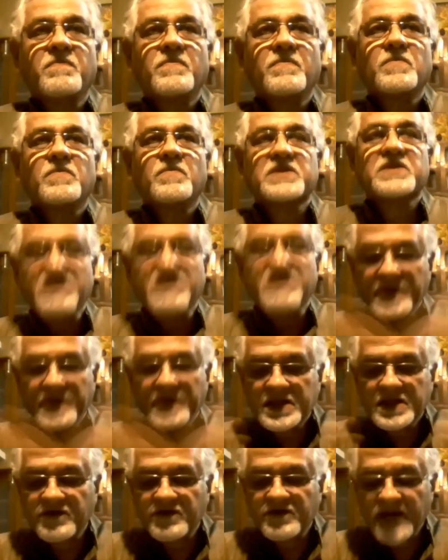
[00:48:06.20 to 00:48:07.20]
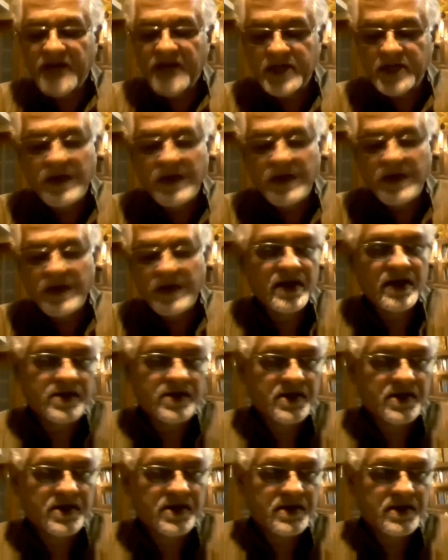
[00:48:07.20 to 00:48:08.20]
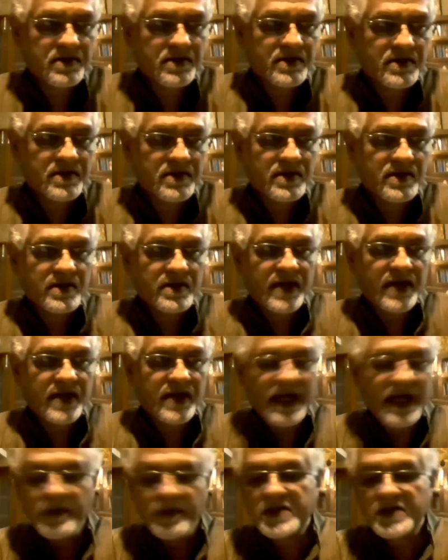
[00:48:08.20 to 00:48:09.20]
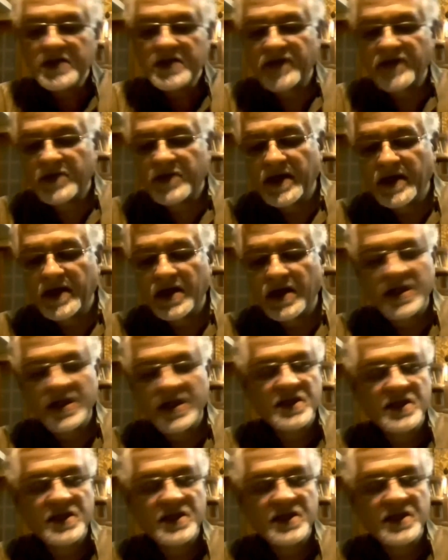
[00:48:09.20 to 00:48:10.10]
snippets of experience, elements of experience